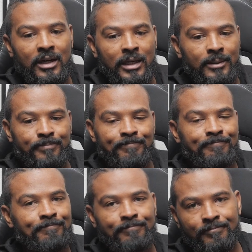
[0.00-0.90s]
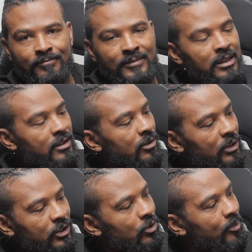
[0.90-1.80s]

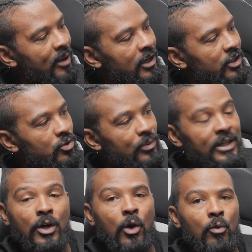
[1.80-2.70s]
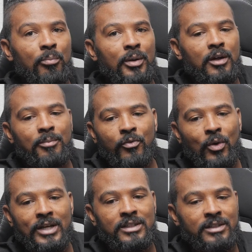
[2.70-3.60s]
went through the pages, read the whole book
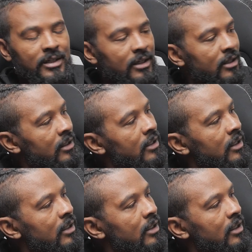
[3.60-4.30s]
before I sent it in.